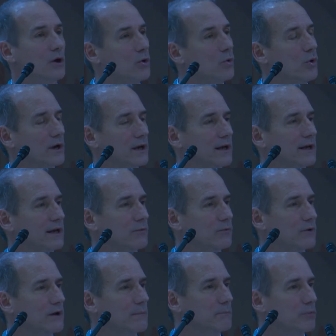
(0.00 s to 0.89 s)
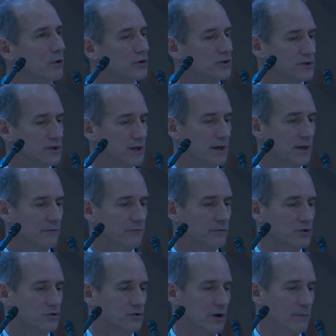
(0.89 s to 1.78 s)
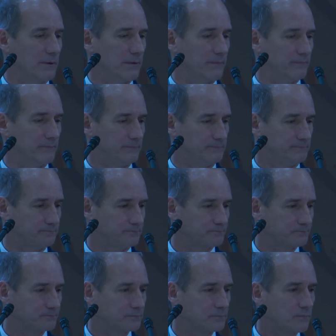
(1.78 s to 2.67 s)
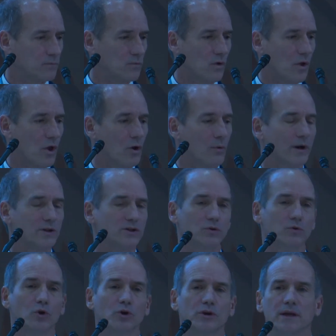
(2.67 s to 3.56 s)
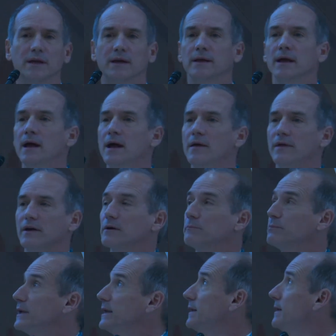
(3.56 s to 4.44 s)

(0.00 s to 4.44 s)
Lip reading: are going to get reimbursed for treatment. All right, so looking at the complete